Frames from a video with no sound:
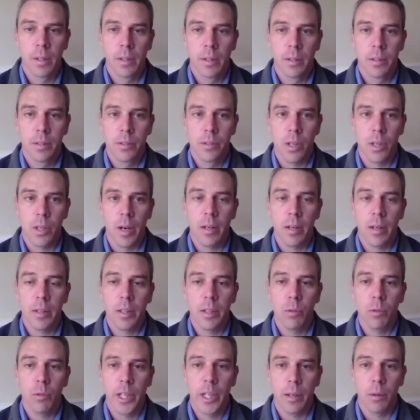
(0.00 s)
So how can
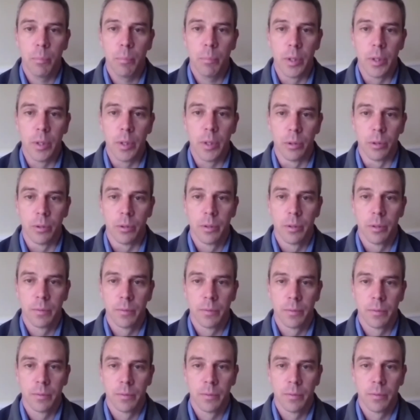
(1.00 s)
we help you?
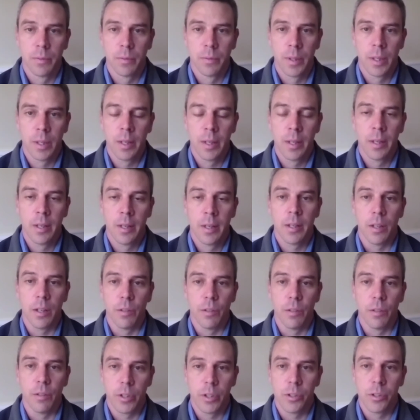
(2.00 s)
If
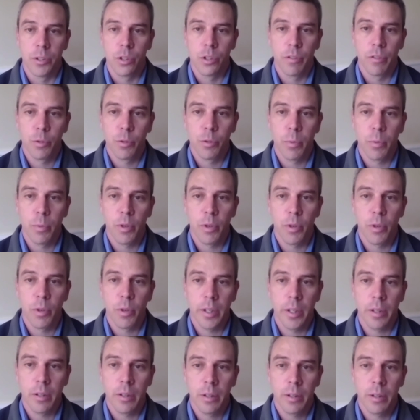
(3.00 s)
you're a service
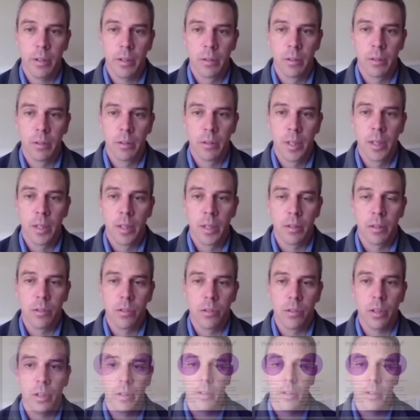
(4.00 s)
provider, consider